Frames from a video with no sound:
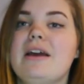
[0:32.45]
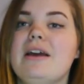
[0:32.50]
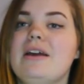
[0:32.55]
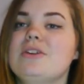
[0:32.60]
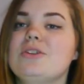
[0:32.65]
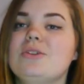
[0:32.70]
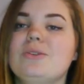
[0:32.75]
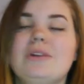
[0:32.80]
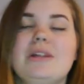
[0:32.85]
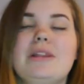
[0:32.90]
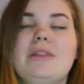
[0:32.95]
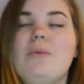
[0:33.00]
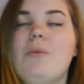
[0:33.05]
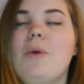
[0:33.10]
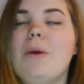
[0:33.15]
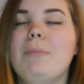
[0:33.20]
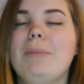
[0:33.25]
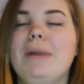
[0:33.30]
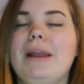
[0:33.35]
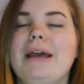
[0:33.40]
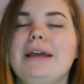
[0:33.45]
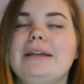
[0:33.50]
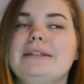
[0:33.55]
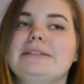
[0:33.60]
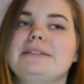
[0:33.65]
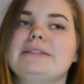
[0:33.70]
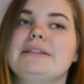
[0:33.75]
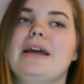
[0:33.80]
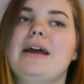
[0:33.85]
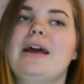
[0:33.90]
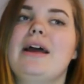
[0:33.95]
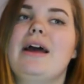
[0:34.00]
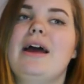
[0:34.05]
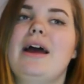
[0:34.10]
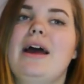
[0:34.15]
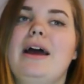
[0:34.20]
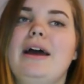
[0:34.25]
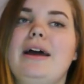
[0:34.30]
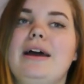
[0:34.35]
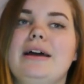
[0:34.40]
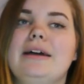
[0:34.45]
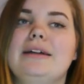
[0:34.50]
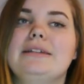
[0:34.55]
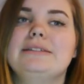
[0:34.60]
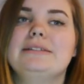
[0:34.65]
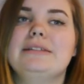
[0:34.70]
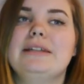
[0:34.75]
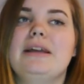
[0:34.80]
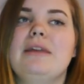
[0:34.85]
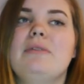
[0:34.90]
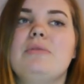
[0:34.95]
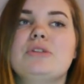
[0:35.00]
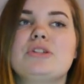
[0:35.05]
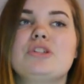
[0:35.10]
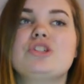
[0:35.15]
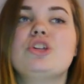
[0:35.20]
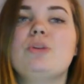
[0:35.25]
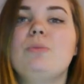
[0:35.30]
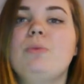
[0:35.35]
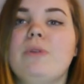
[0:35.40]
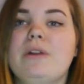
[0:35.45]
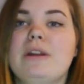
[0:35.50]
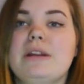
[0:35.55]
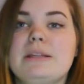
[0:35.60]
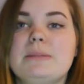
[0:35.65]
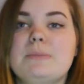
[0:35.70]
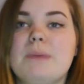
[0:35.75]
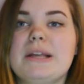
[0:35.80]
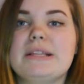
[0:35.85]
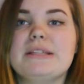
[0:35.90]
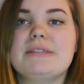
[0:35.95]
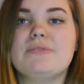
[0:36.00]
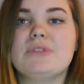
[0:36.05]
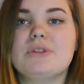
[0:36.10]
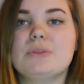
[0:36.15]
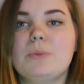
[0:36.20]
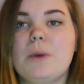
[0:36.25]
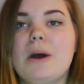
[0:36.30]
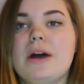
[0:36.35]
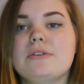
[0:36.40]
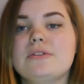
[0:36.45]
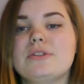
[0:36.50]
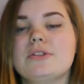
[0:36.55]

It's all in the one place, and it was super inexpensive as well,